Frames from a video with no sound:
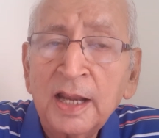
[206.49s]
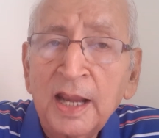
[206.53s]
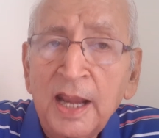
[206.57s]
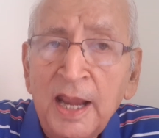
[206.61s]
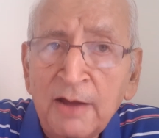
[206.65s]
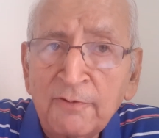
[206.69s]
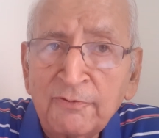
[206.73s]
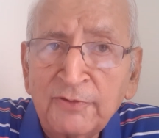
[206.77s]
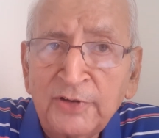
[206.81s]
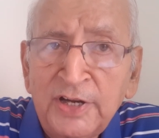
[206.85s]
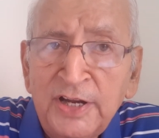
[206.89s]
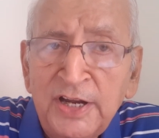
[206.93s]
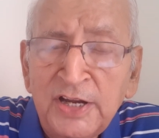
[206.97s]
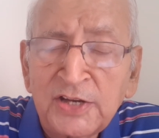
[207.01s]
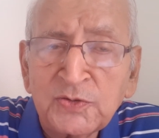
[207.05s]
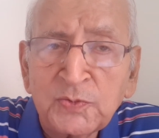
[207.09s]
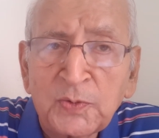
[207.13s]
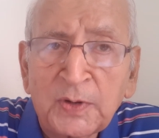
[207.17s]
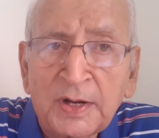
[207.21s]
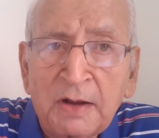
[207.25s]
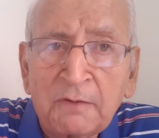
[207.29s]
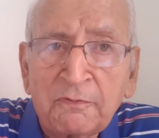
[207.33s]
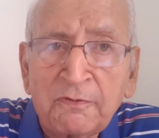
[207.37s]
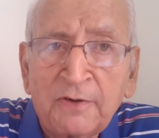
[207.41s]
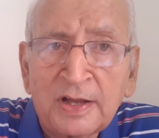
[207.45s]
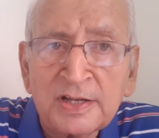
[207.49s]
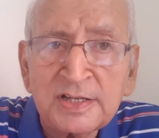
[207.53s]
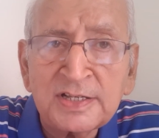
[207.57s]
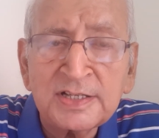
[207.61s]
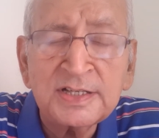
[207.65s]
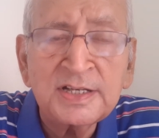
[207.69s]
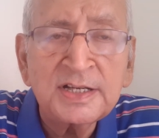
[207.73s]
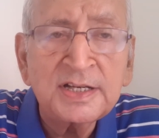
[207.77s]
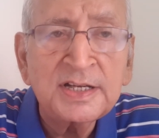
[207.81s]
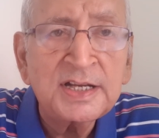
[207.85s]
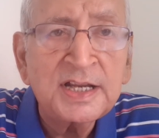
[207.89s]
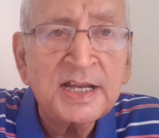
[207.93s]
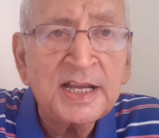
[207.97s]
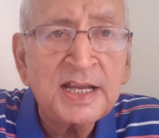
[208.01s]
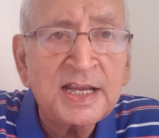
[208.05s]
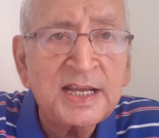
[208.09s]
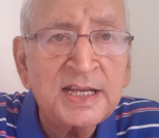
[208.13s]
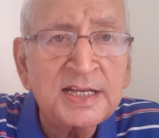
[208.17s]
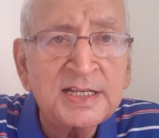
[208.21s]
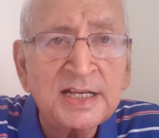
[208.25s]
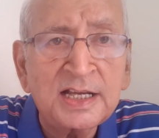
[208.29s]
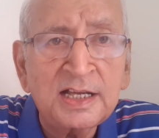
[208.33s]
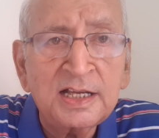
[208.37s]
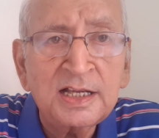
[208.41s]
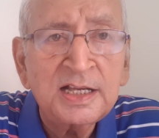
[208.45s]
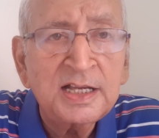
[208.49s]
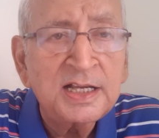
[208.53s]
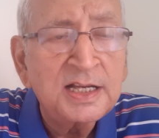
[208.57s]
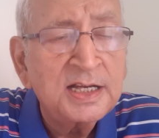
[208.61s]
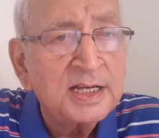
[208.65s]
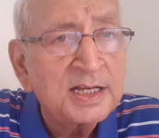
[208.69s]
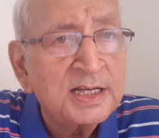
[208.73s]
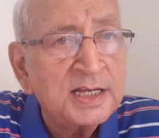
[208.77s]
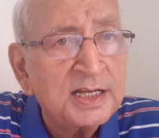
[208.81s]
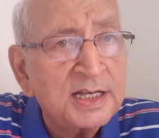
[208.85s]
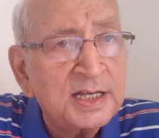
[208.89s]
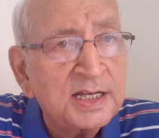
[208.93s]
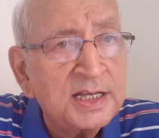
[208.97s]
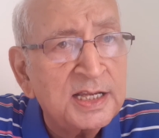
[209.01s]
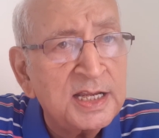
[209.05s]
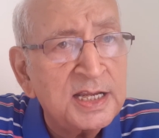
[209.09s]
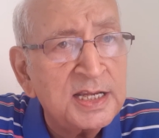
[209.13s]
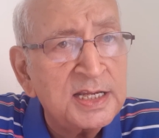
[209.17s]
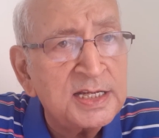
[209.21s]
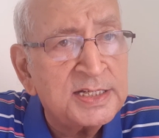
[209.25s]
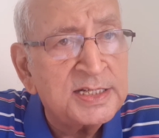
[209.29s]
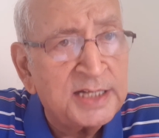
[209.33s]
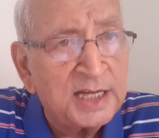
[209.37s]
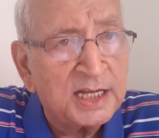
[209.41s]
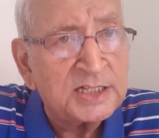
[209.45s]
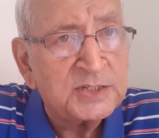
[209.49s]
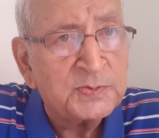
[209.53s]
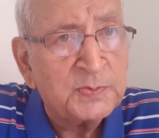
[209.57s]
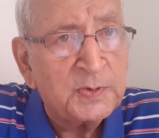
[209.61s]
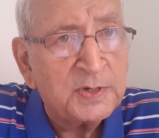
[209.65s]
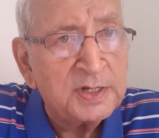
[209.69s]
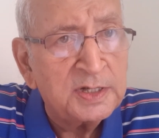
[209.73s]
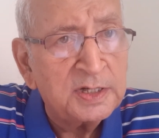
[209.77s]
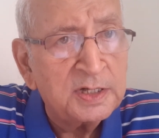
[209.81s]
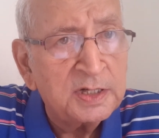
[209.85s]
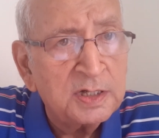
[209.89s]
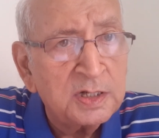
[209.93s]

Each one of us is a salesman.